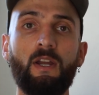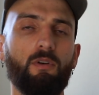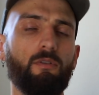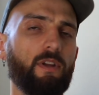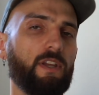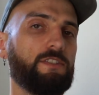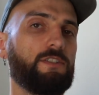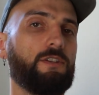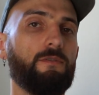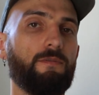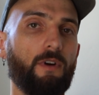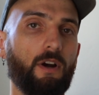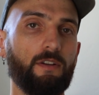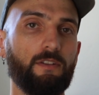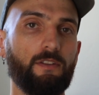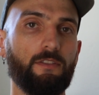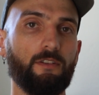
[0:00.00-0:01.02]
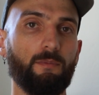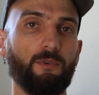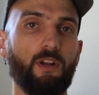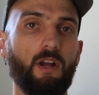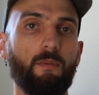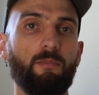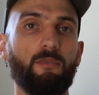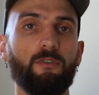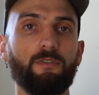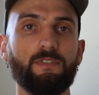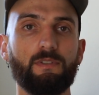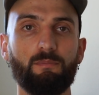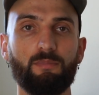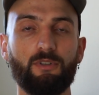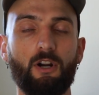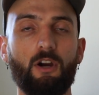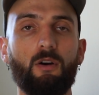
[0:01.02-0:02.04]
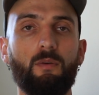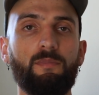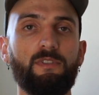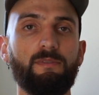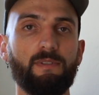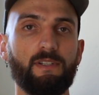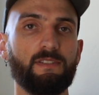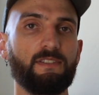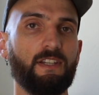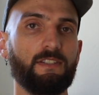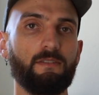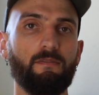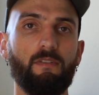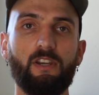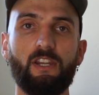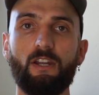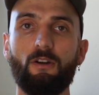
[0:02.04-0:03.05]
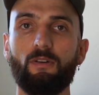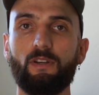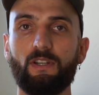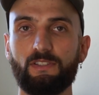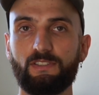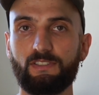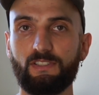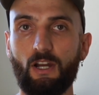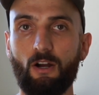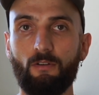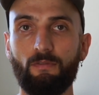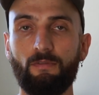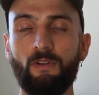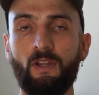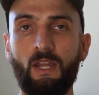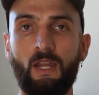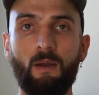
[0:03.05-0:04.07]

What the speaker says: We won't get too far into thermocouples and probes because that's a video in itself,